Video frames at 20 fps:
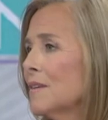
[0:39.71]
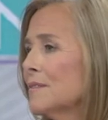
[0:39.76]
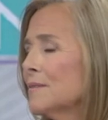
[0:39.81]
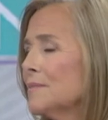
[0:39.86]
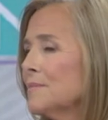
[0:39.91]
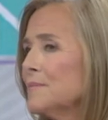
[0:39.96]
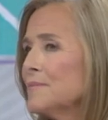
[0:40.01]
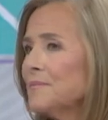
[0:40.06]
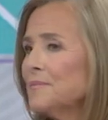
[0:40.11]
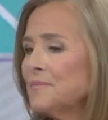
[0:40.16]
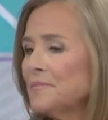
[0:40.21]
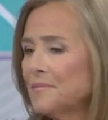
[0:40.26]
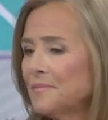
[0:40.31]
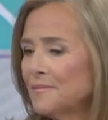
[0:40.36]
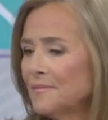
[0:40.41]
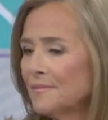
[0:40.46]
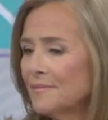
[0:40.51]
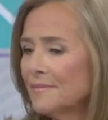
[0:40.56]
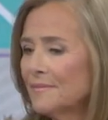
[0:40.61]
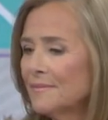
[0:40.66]

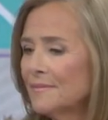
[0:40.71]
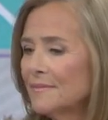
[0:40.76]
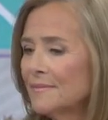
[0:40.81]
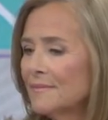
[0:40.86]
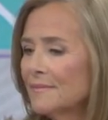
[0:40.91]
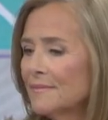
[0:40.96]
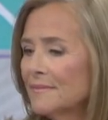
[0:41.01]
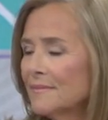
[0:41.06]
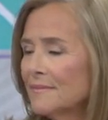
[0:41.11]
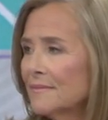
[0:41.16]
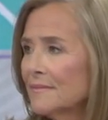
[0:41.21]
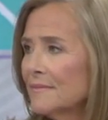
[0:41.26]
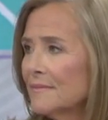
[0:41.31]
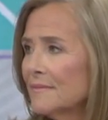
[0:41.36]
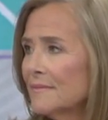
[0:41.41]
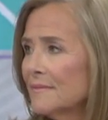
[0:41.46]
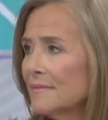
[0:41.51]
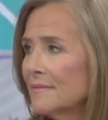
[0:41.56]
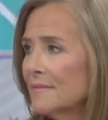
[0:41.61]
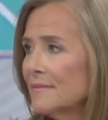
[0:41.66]

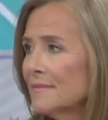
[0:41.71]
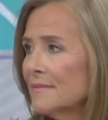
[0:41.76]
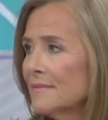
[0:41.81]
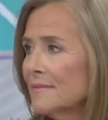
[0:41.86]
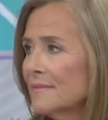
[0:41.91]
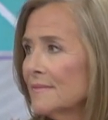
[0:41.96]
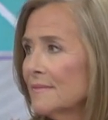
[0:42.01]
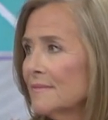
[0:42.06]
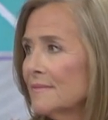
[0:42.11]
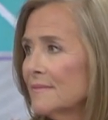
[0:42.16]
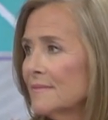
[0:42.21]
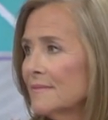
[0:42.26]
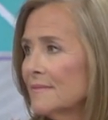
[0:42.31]
The person shown says nothing.